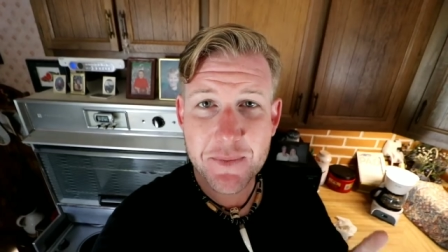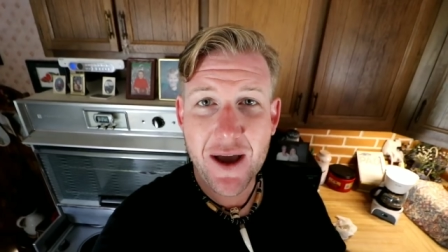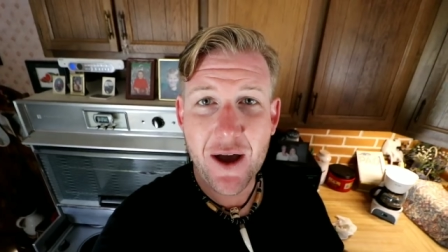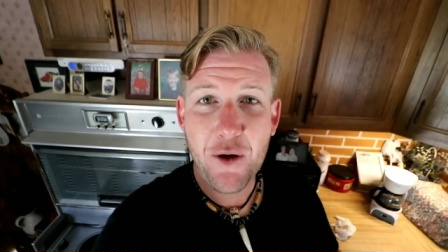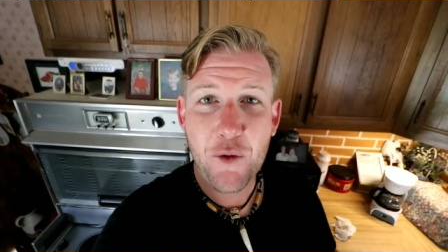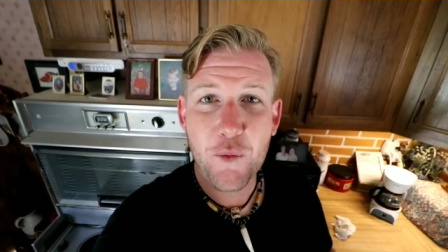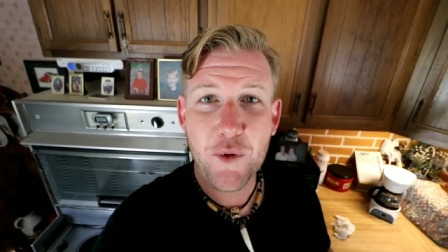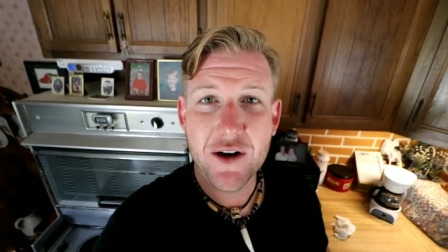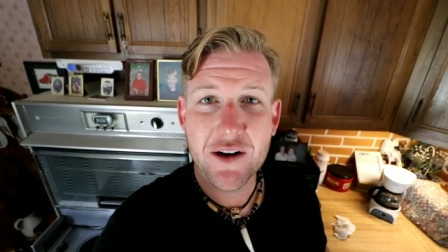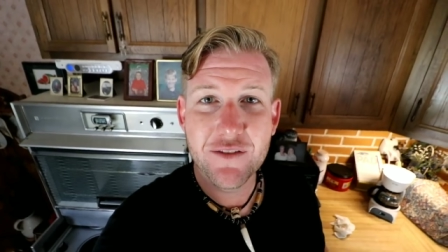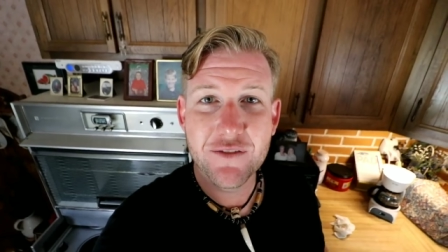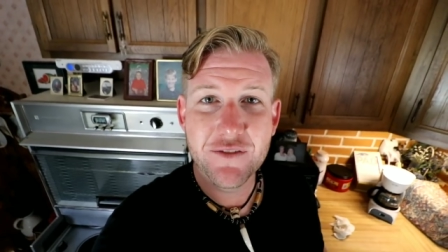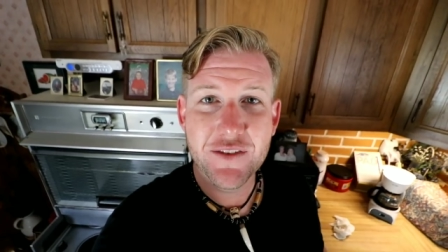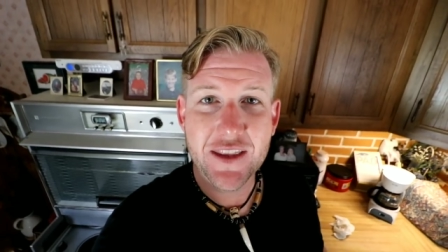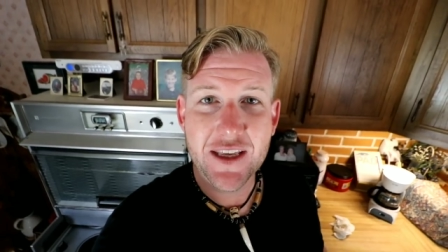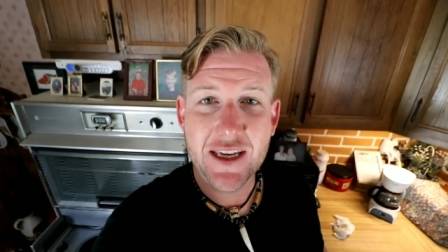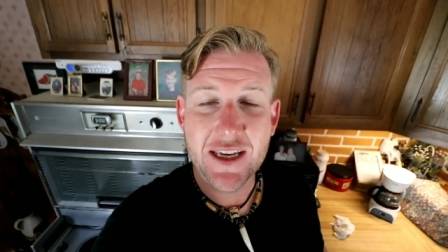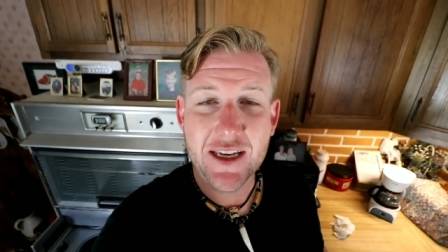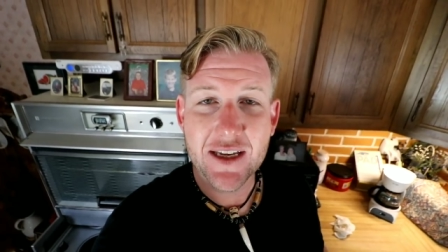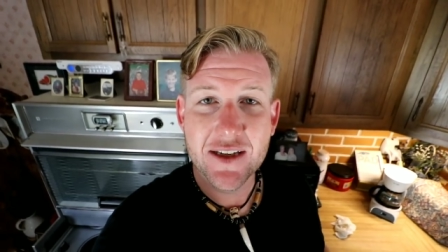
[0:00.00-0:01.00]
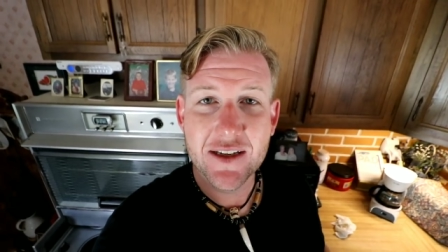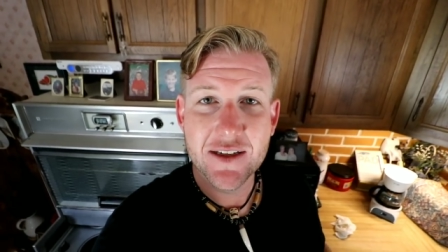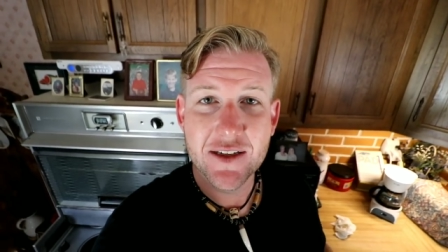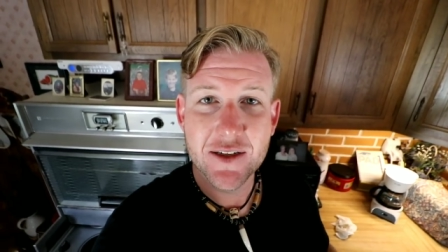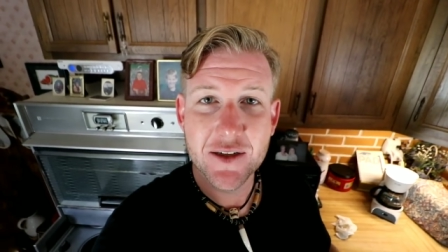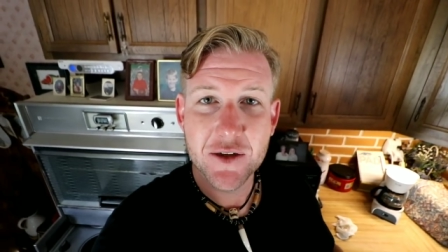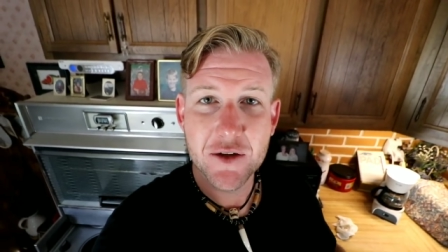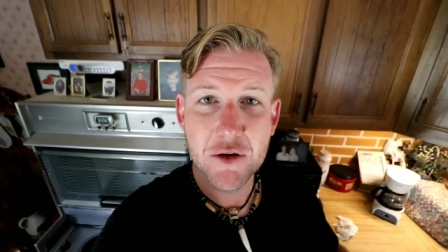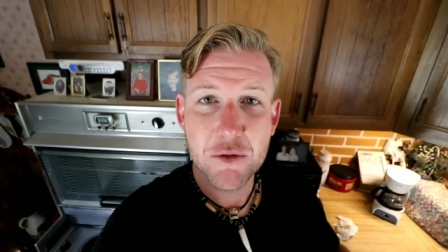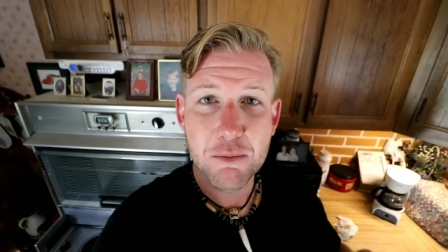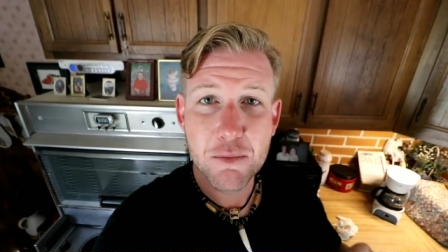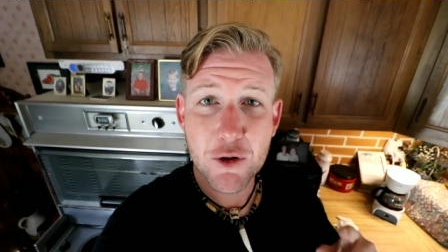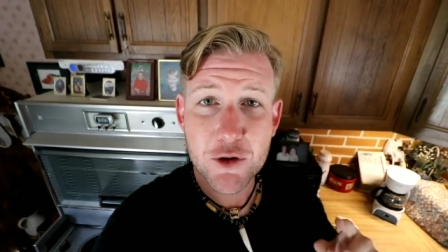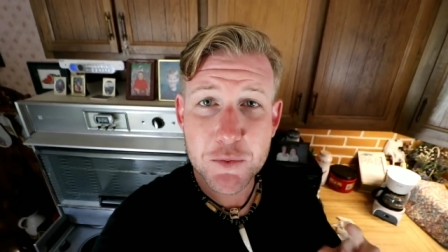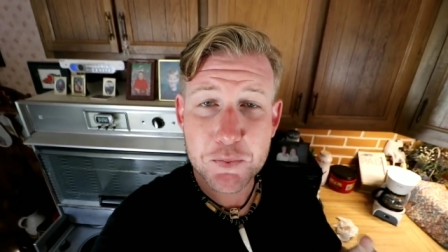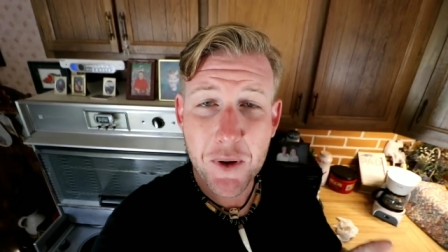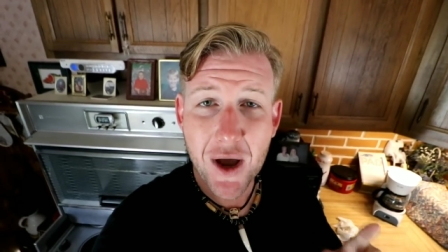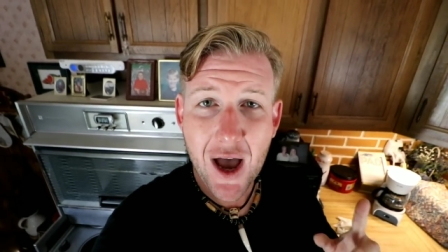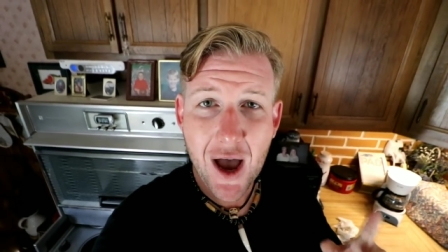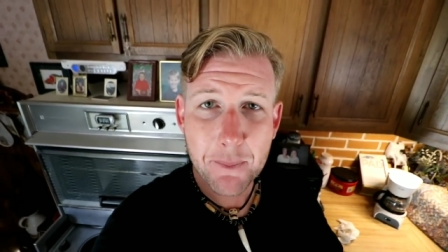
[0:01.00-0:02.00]
about one of the
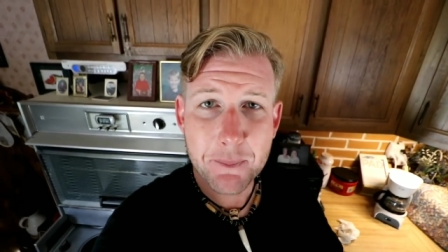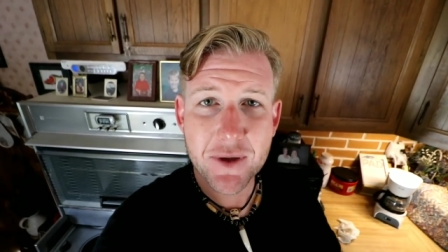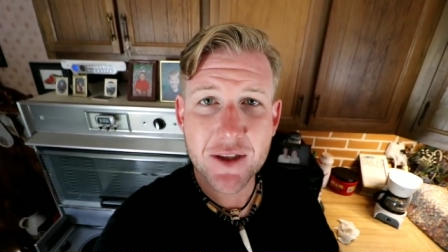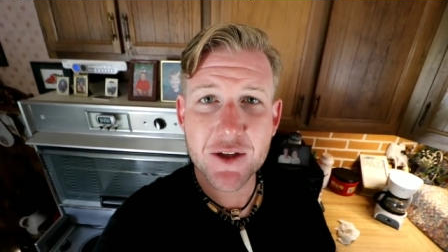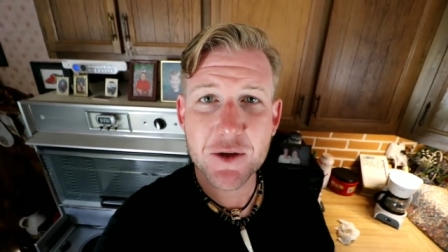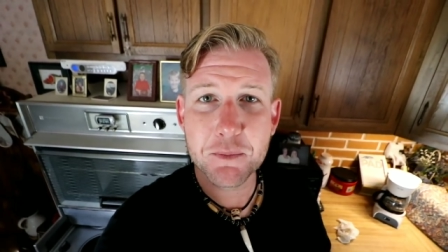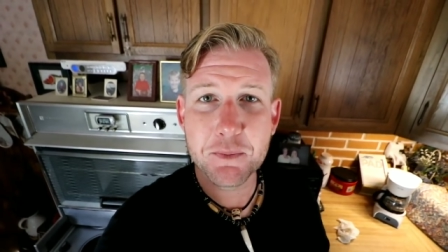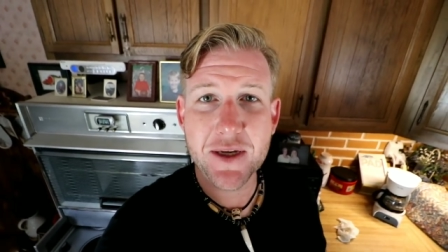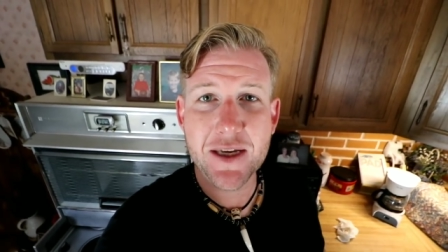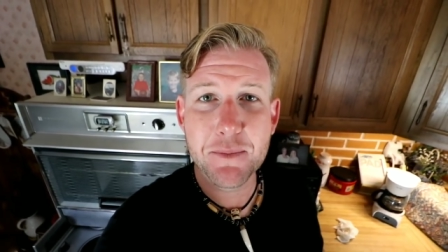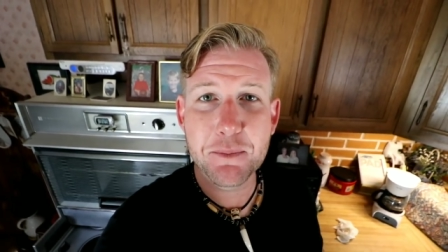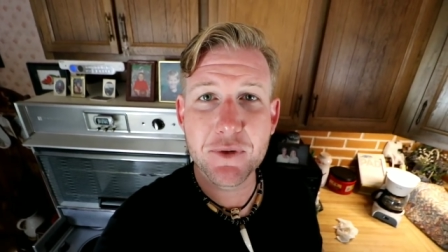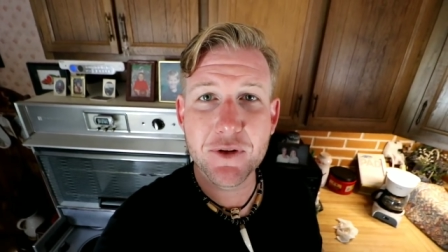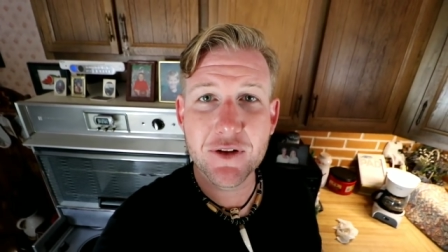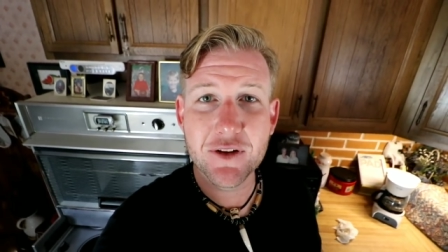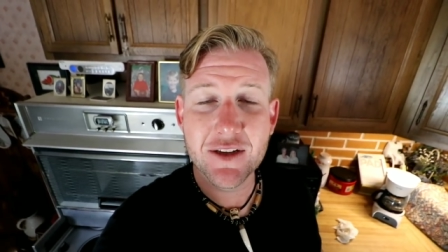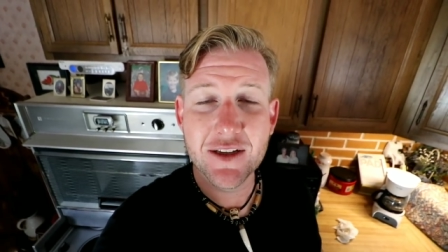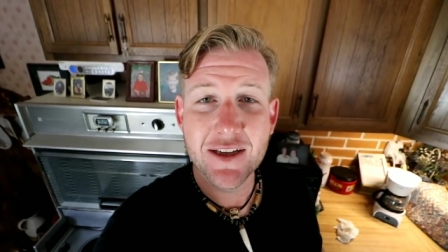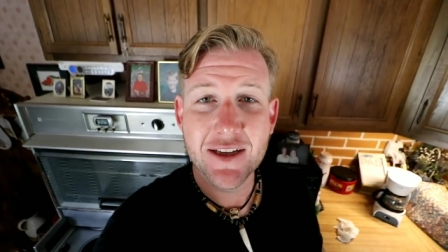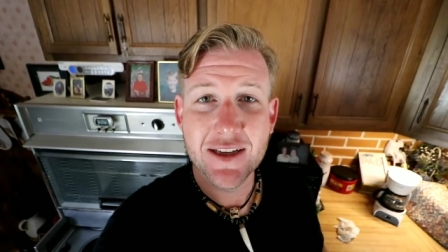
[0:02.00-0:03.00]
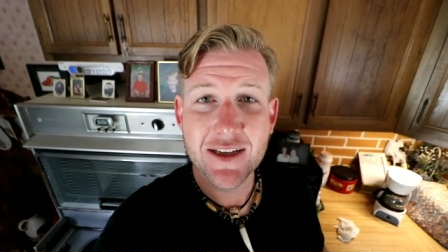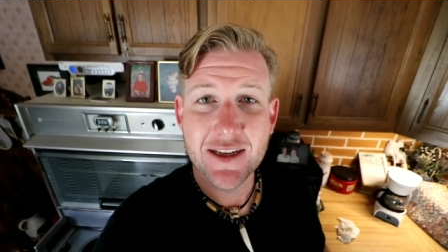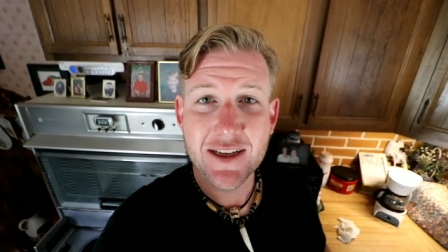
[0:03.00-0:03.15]
most popular people